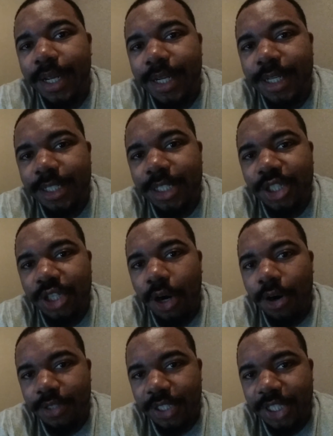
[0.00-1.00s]
is
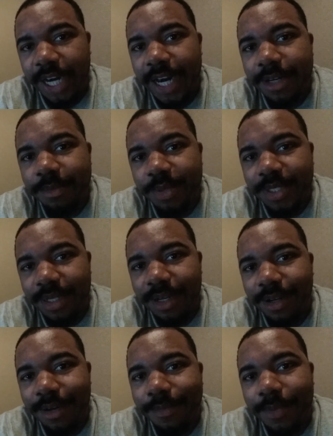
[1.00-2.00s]
Charles James.
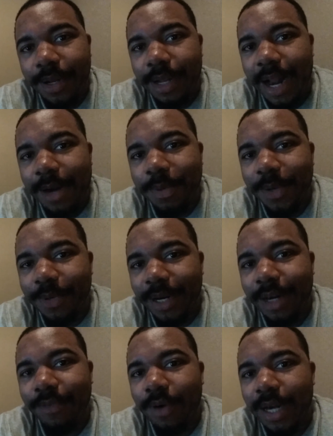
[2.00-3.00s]
A lot of people
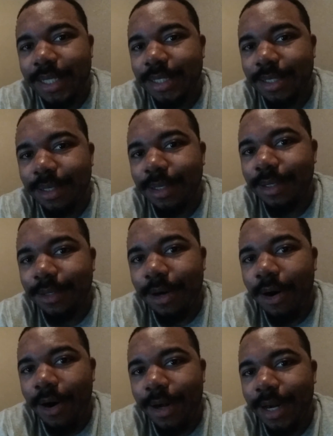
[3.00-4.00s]
that have watched the
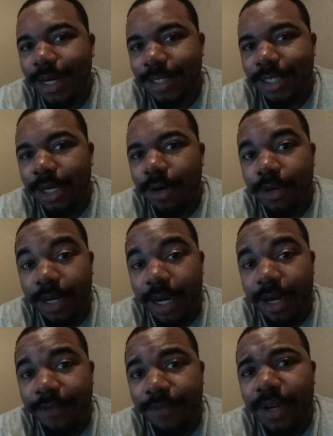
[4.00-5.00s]
Hard Knocks show, the
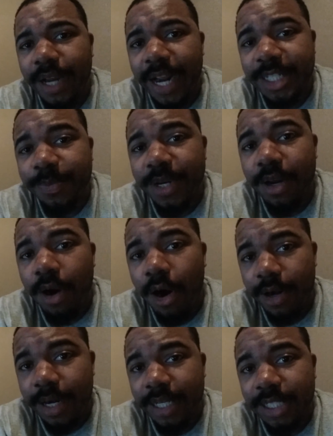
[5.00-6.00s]
HBO
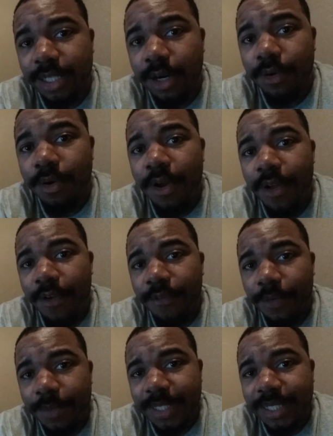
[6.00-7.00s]
Hard Knocks show
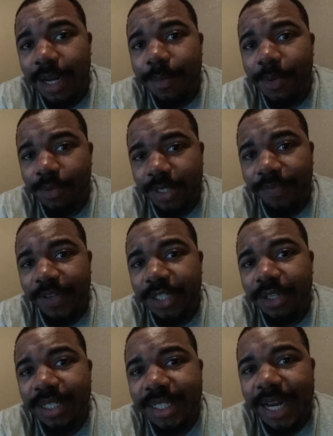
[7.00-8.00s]
from this summer, which
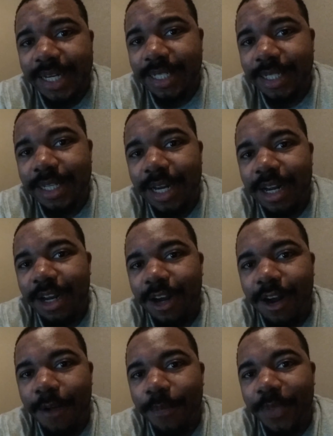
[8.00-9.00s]
featured the Texans,
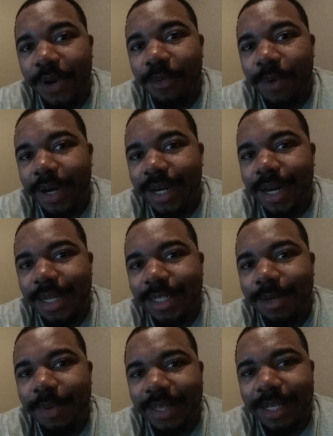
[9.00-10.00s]
they'll recognize
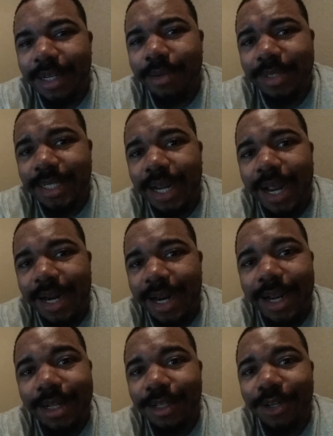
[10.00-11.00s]
him. I think he was the guy that
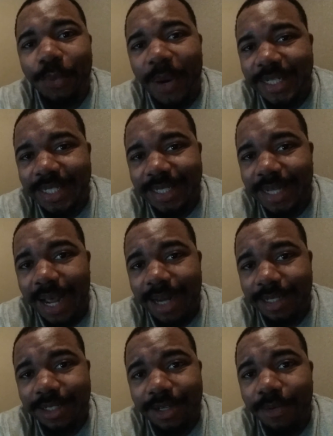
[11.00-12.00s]
had the crazy
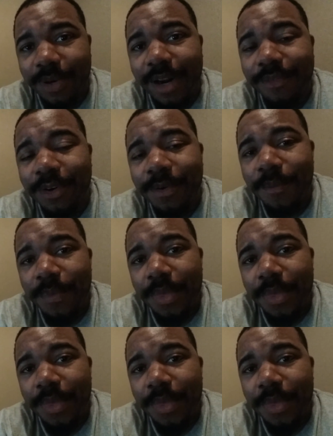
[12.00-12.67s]
socks or whatever,